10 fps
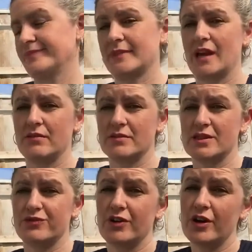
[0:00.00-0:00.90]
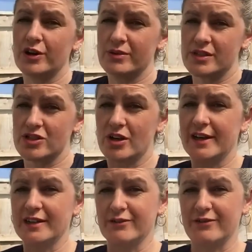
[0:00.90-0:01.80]
Now, Stefano is a shy
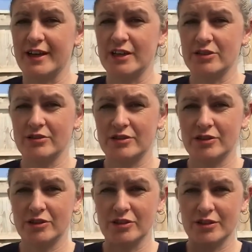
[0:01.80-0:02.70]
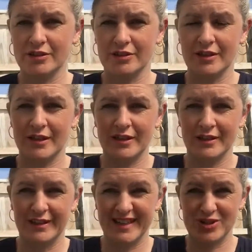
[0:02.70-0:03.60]
little fellow. Look,
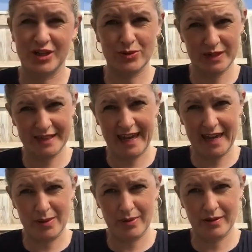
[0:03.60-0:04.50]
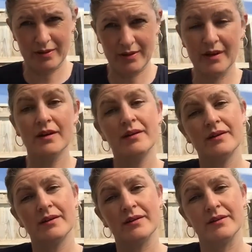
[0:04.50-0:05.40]
he's tried to escape.
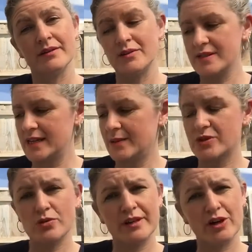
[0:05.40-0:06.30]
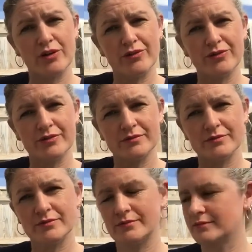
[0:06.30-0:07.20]
Can you see him swimming off?
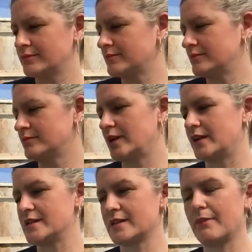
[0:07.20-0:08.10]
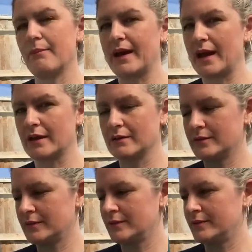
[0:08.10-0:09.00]
Well, he's come back.
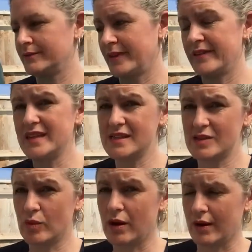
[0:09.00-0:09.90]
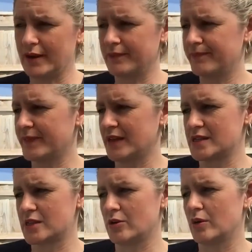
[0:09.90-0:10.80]
And this is why he's
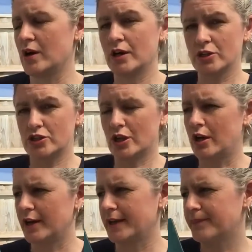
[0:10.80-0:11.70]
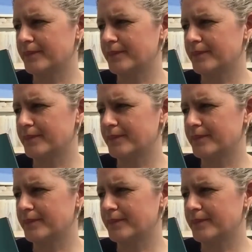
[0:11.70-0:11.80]
so shy.